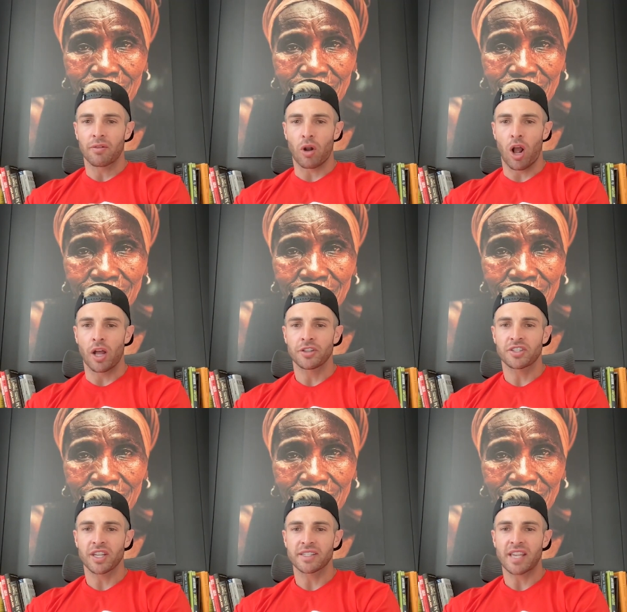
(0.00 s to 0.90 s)
Speaker 1: Ron
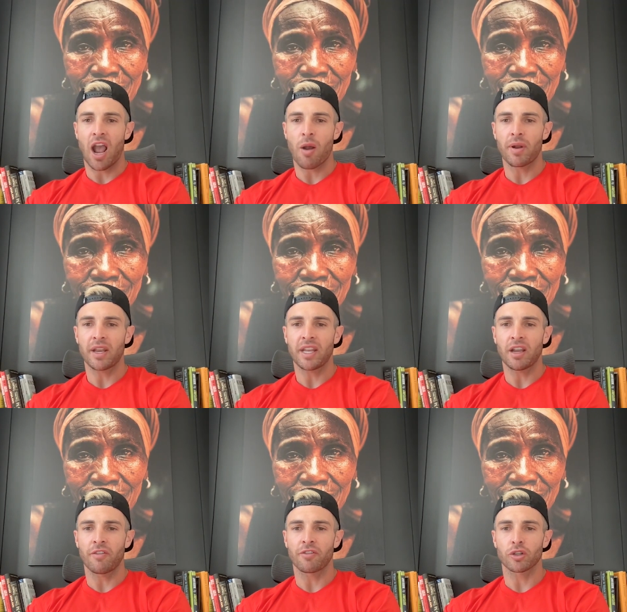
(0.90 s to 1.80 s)
says, how many
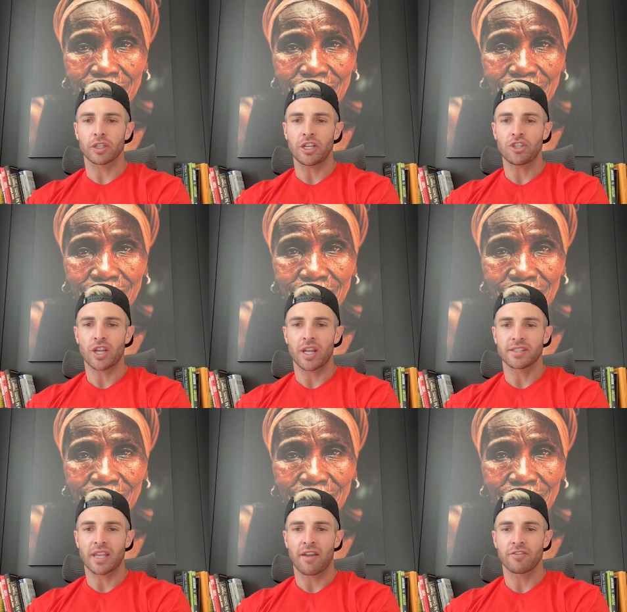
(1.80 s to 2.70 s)
of your lead
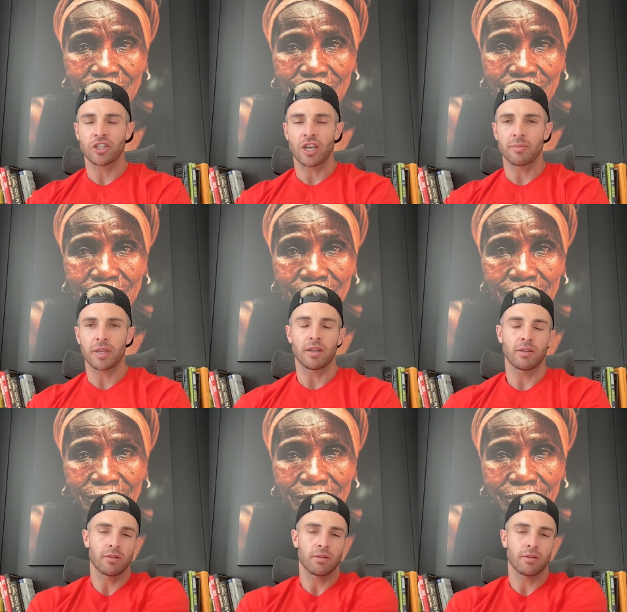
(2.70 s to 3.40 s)
gens have GMB?